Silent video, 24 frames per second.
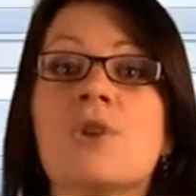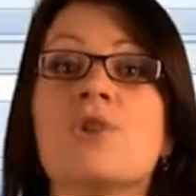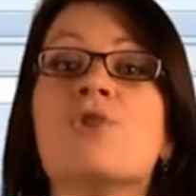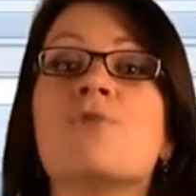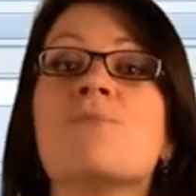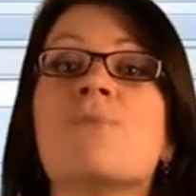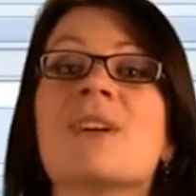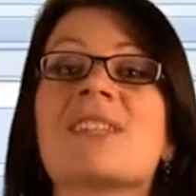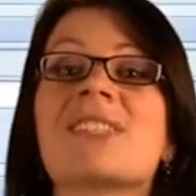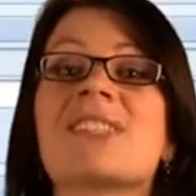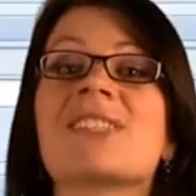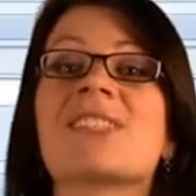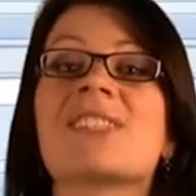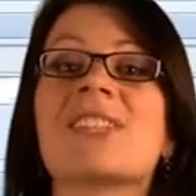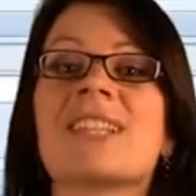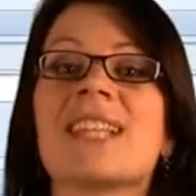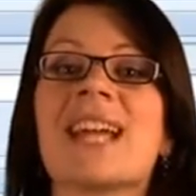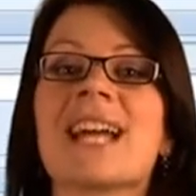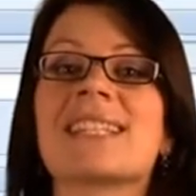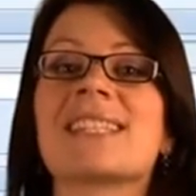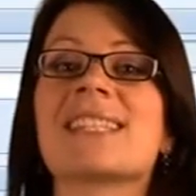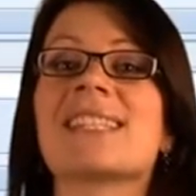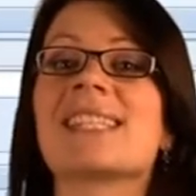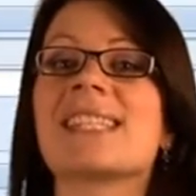You must
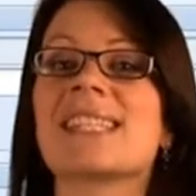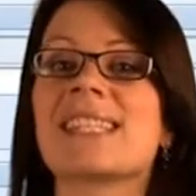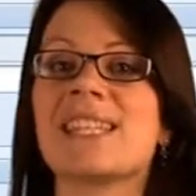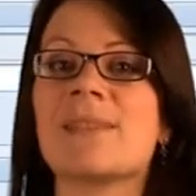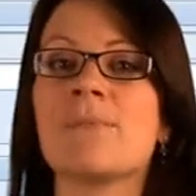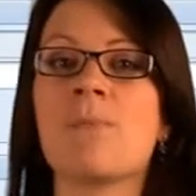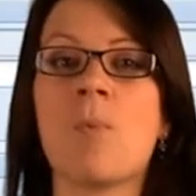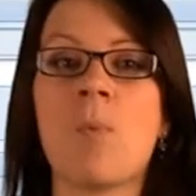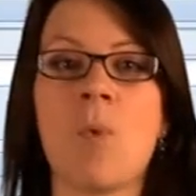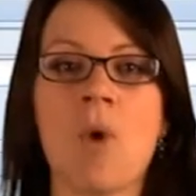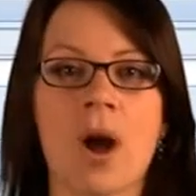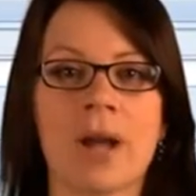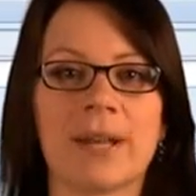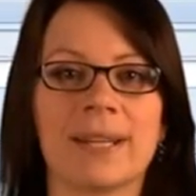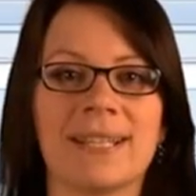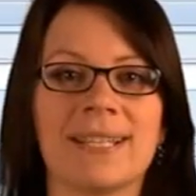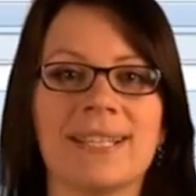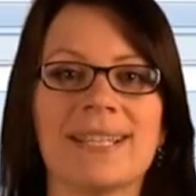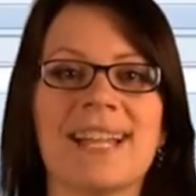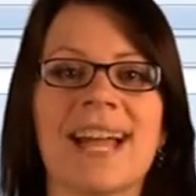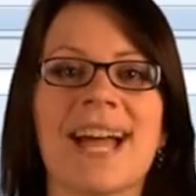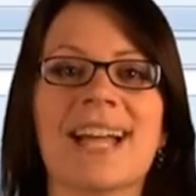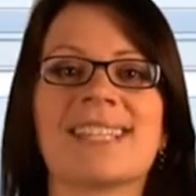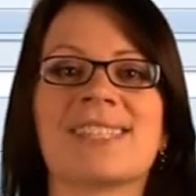select SIM1
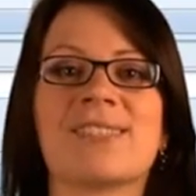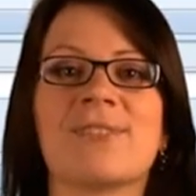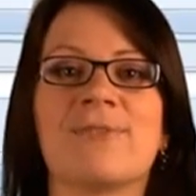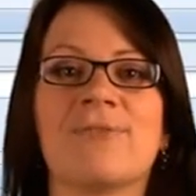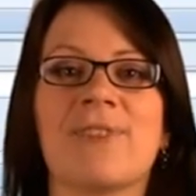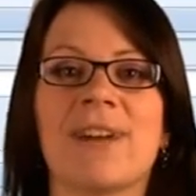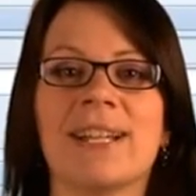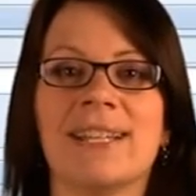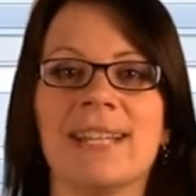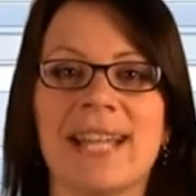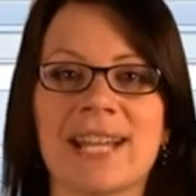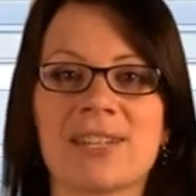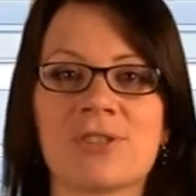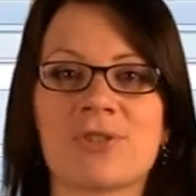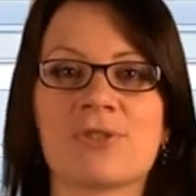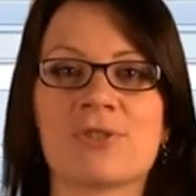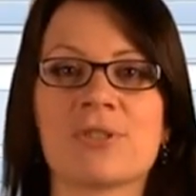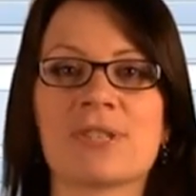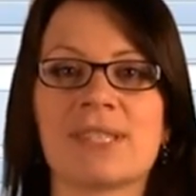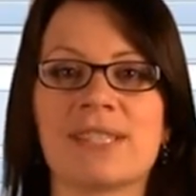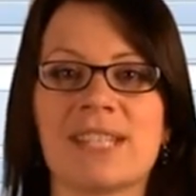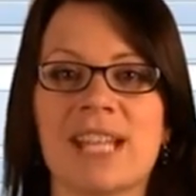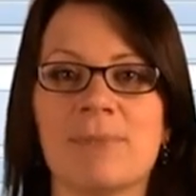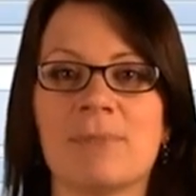as the financial
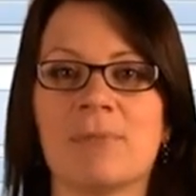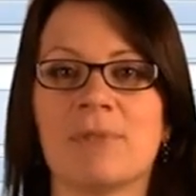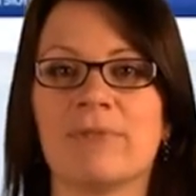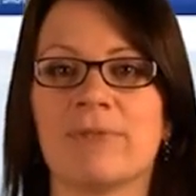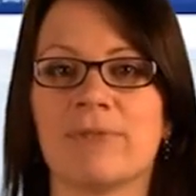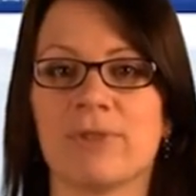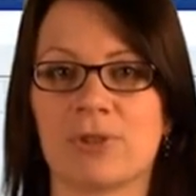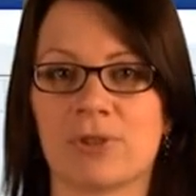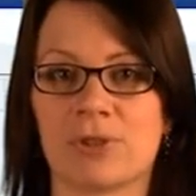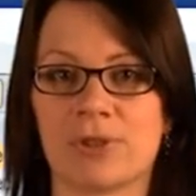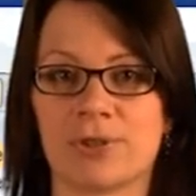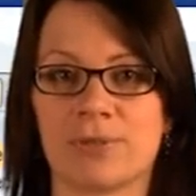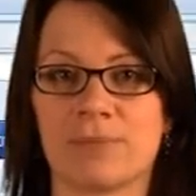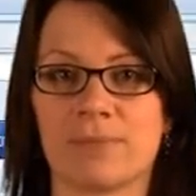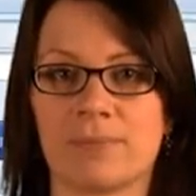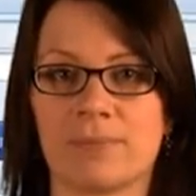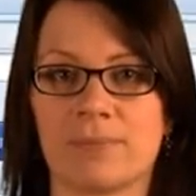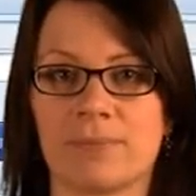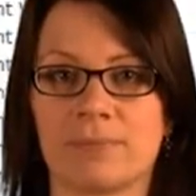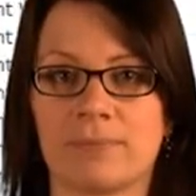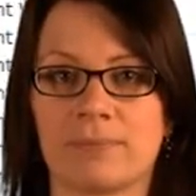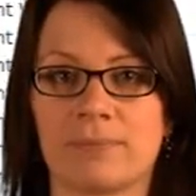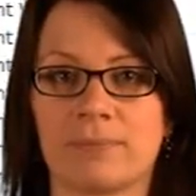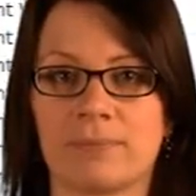statement version.